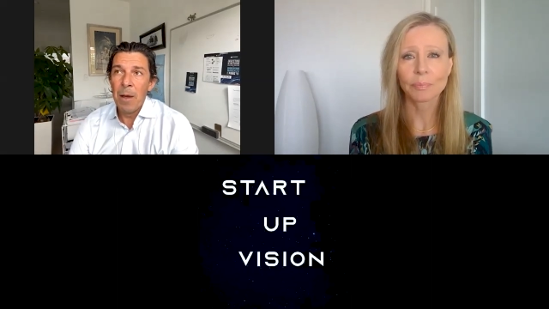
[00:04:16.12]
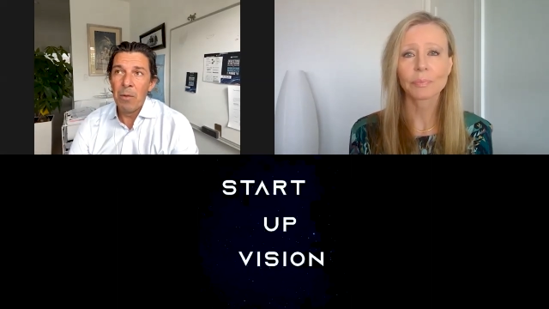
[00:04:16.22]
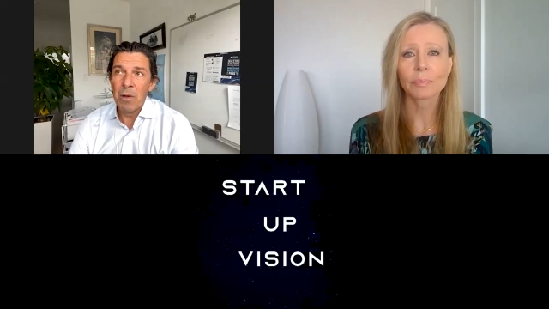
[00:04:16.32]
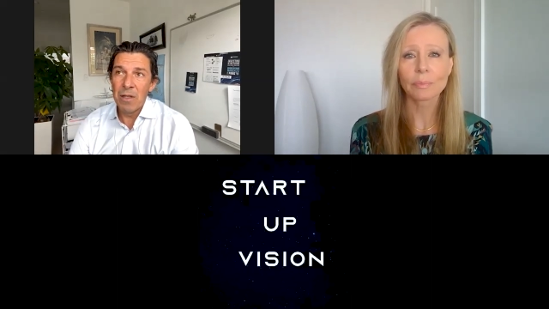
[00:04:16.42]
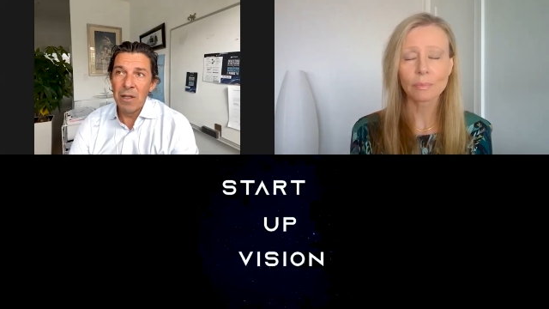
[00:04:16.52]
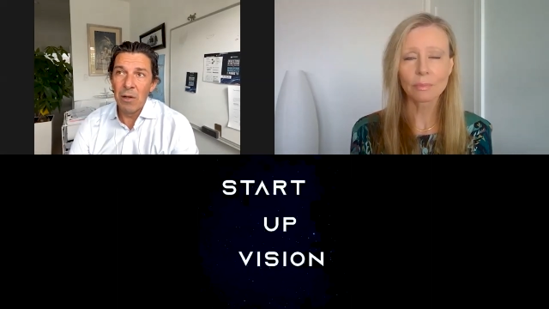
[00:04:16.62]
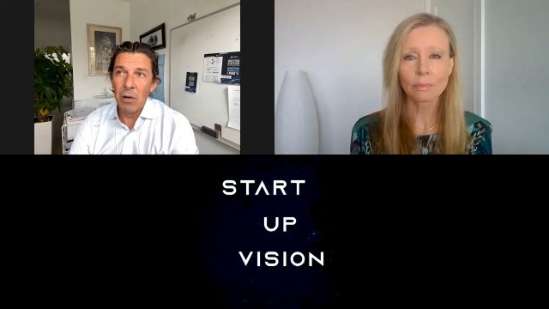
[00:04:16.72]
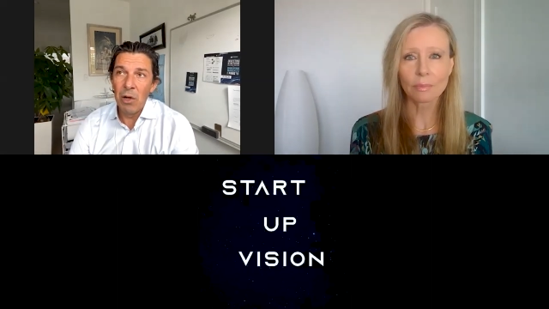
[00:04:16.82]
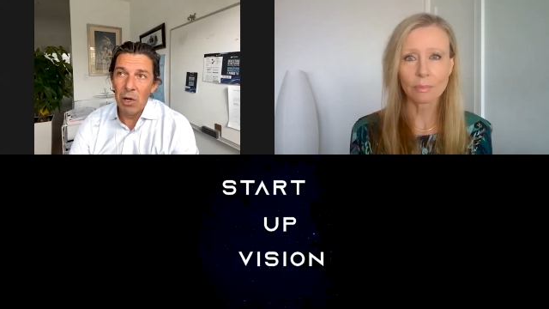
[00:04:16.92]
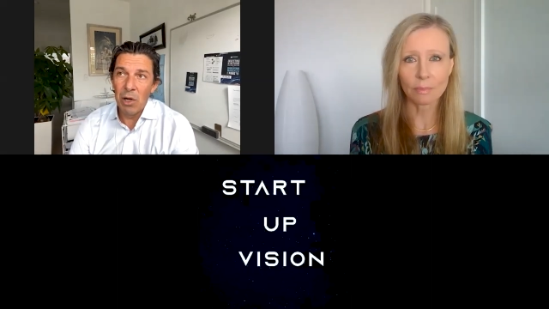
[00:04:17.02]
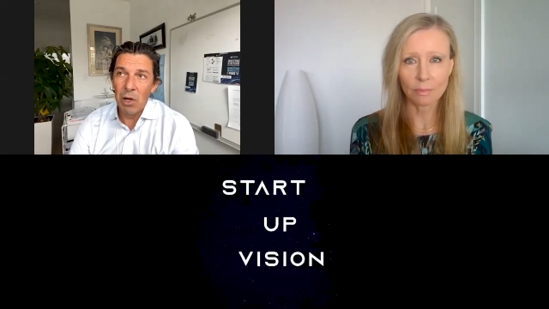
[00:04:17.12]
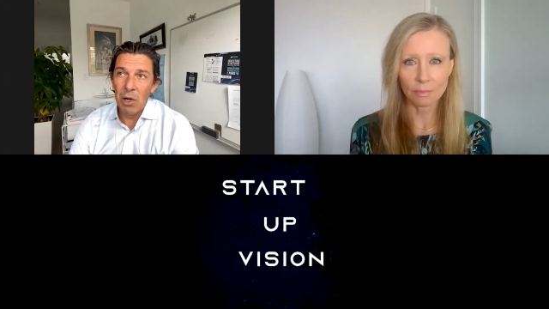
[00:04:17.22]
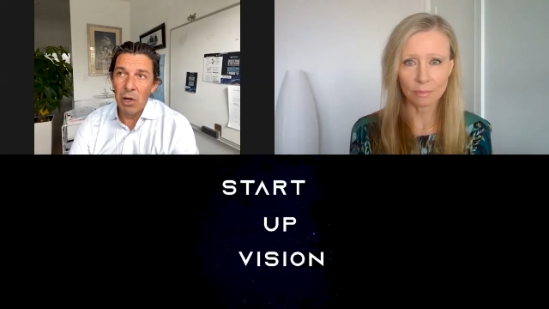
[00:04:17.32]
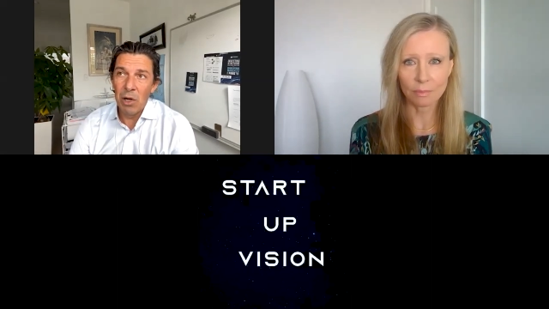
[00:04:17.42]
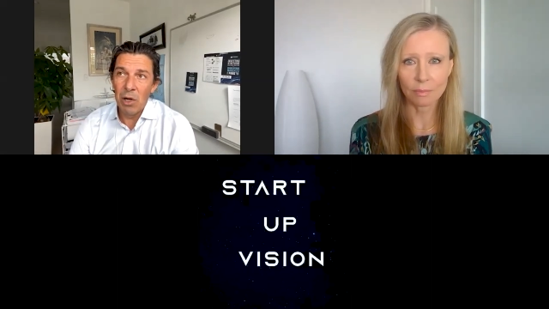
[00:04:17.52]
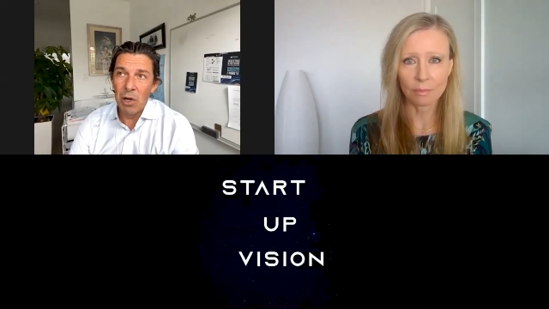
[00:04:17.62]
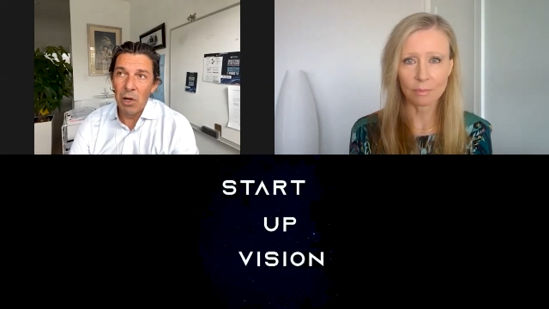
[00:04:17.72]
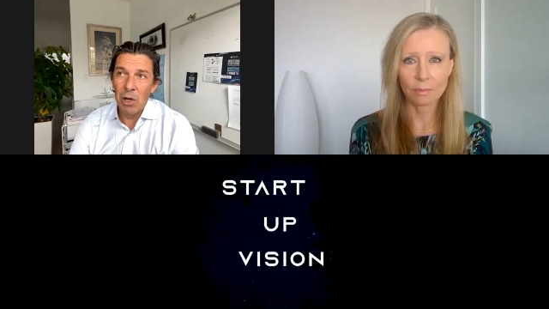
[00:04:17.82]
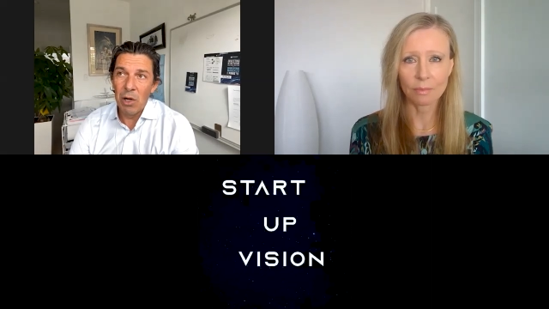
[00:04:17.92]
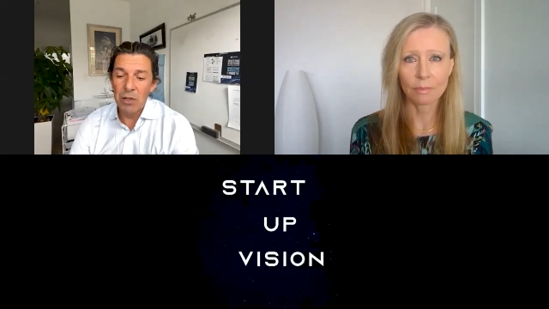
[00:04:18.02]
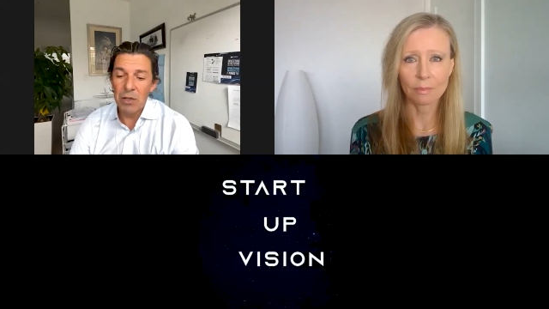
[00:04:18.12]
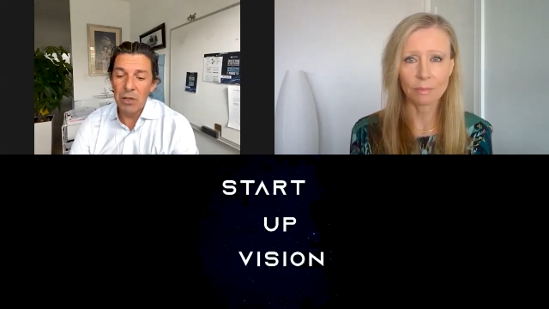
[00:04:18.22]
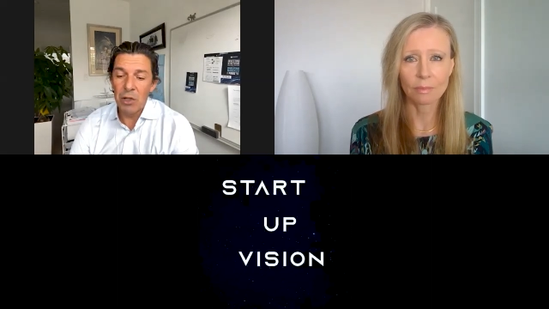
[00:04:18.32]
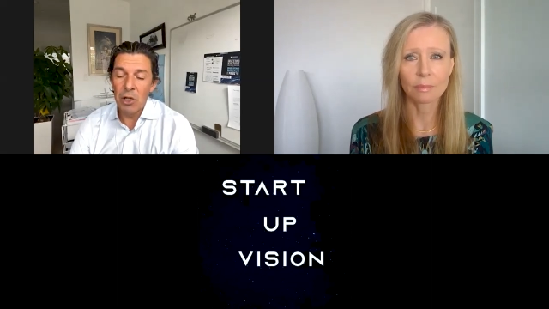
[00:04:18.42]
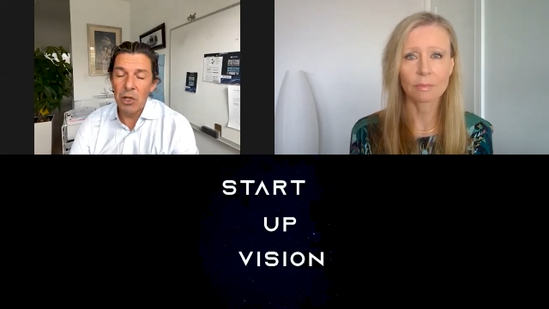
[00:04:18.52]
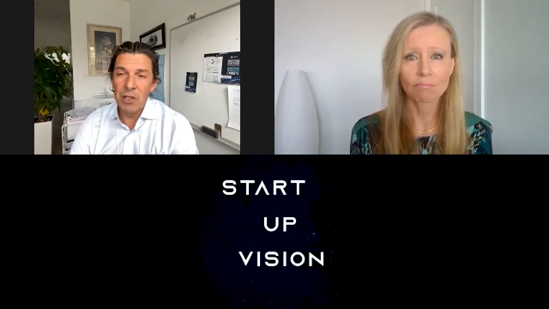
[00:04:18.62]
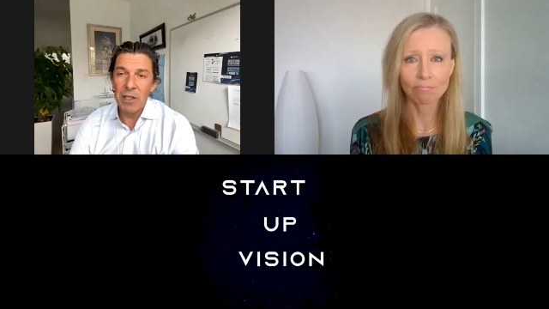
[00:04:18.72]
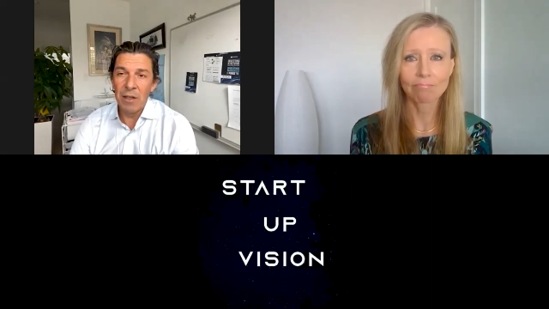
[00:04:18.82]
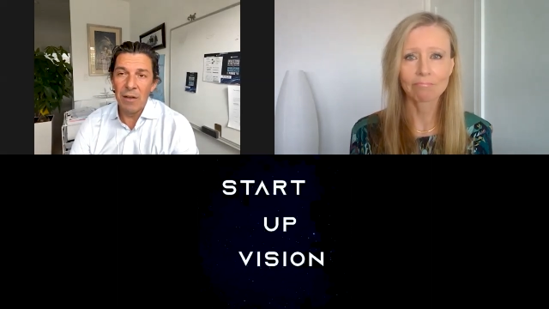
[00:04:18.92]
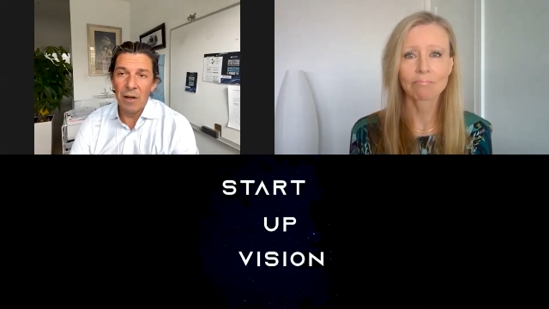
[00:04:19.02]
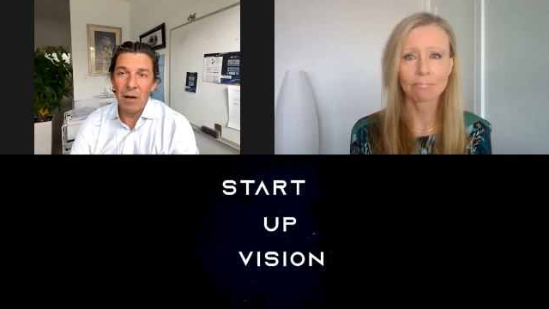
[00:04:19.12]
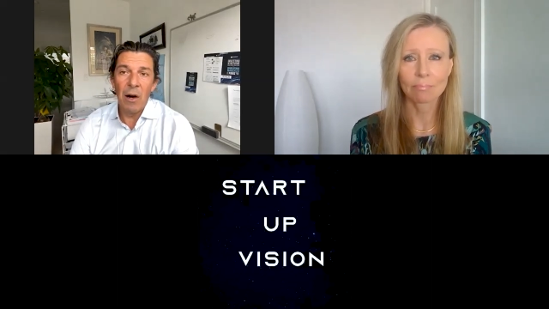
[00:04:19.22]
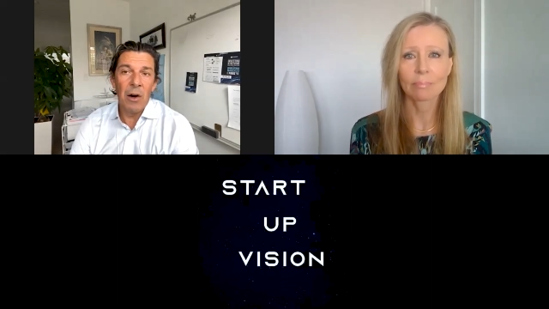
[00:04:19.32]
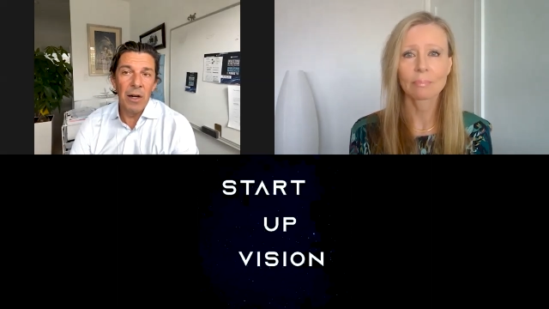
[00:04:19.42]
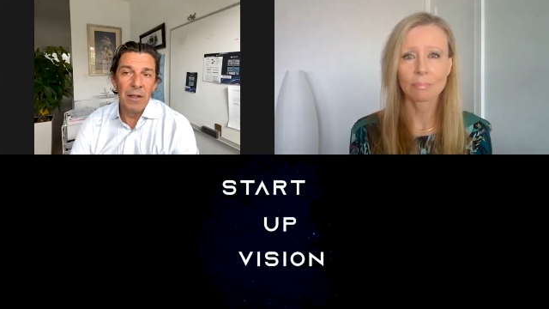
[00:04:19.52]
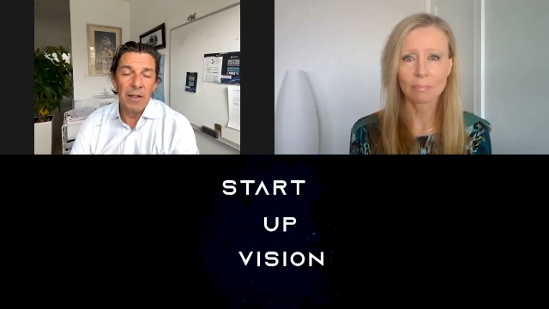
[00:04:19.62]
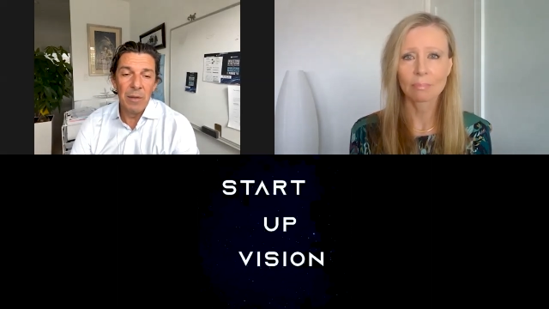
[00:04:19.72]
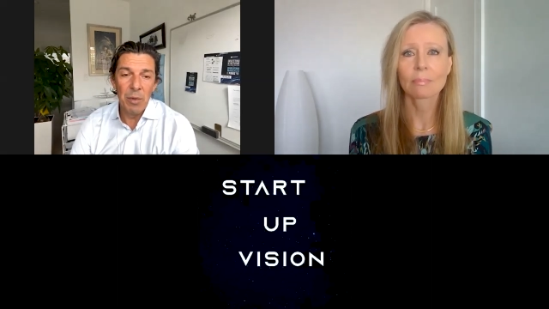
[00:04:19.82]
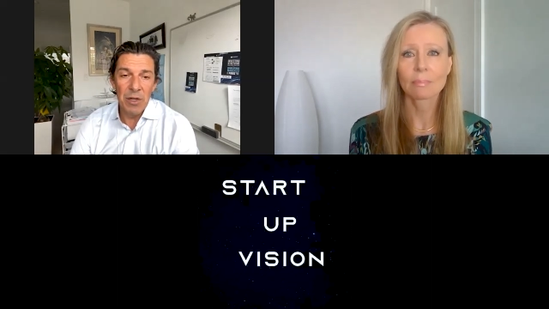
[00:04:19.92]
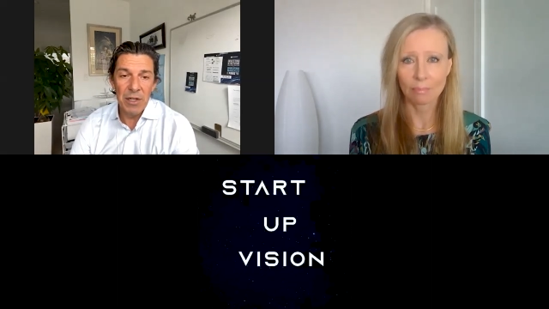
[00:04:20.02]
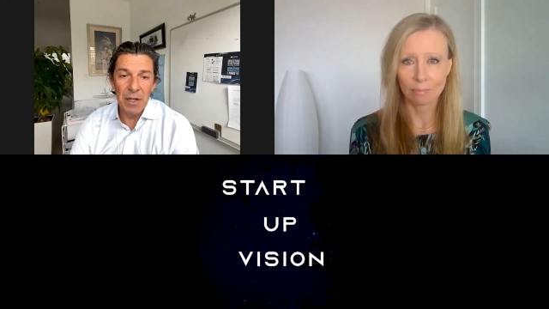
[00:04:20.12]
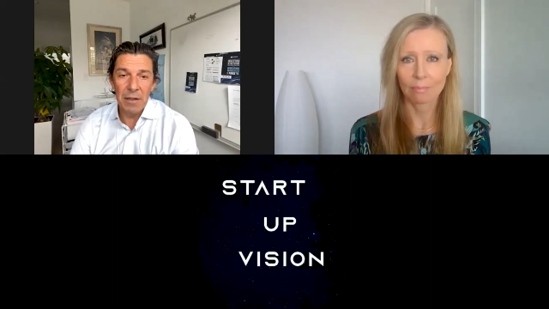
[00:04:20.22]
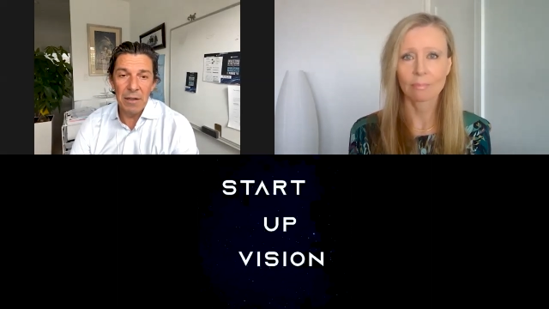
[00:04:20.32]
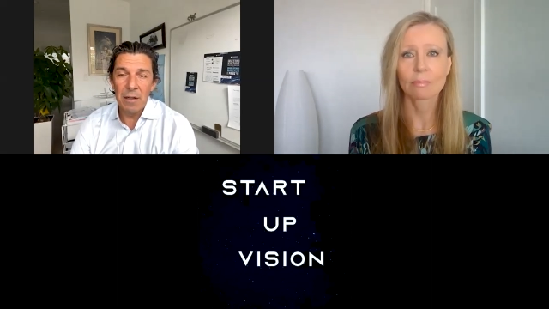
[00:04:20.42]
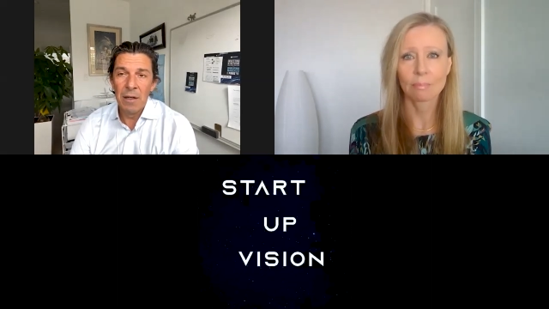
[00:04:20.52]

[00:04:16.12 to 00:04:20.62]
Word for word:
Speaker 1: We are seeing a lot of corporations cutting their R&D budgets